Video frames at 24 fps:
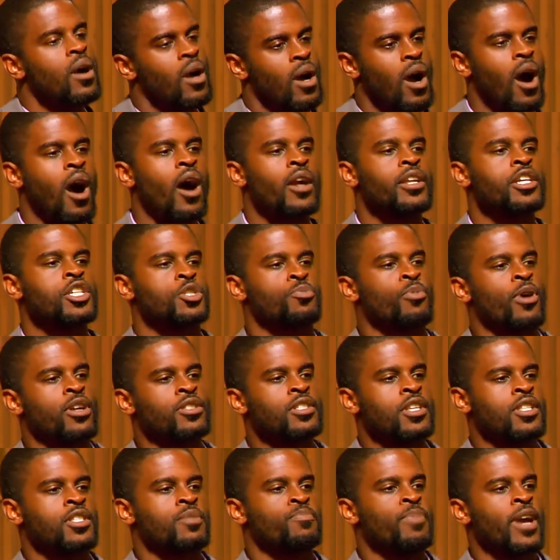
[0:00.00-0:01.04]
Audience
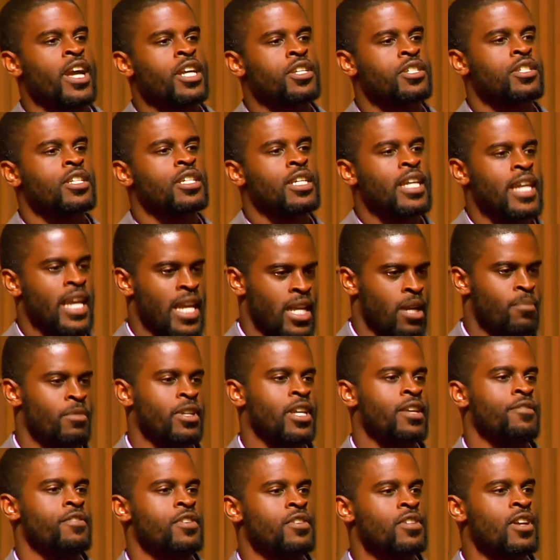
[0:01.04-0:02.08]
participation again. I'm going to
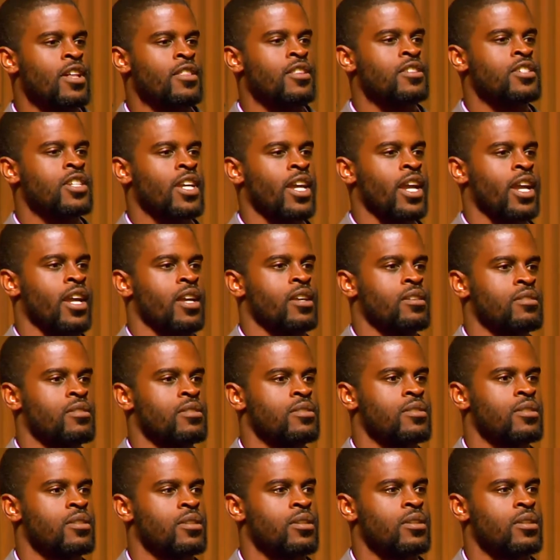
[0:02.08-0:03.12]
give you another chance.